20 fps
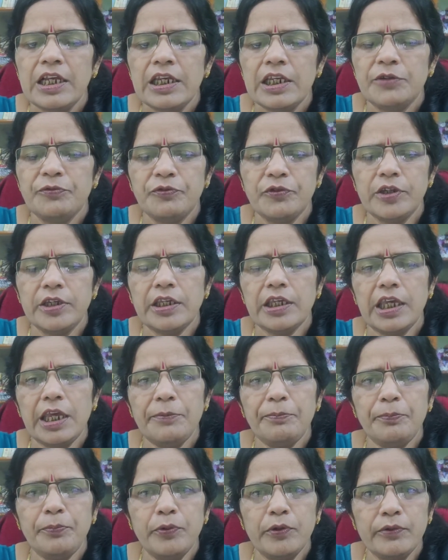If we
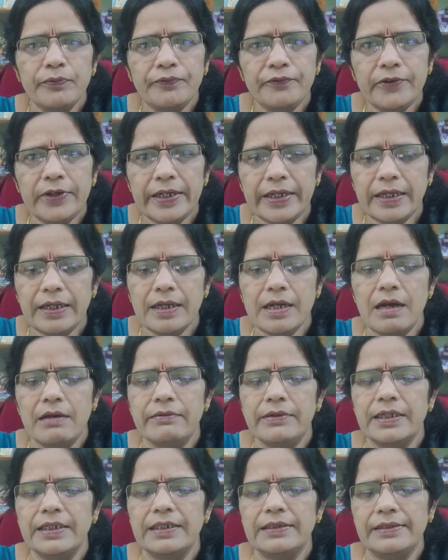keep fulfilling
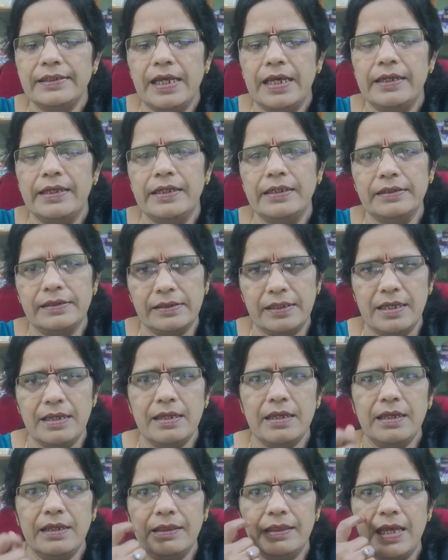our desires
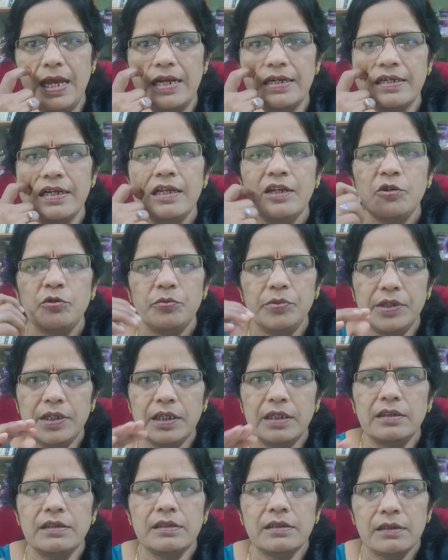thinking that we
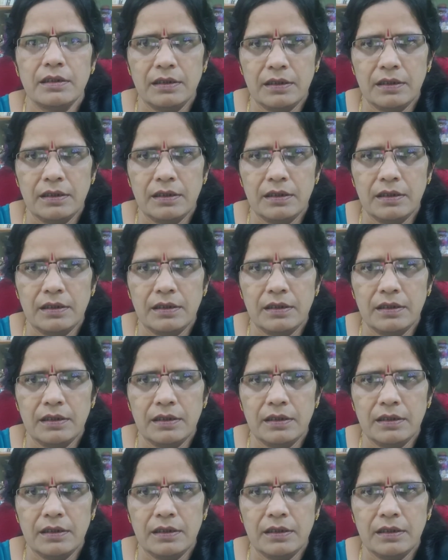can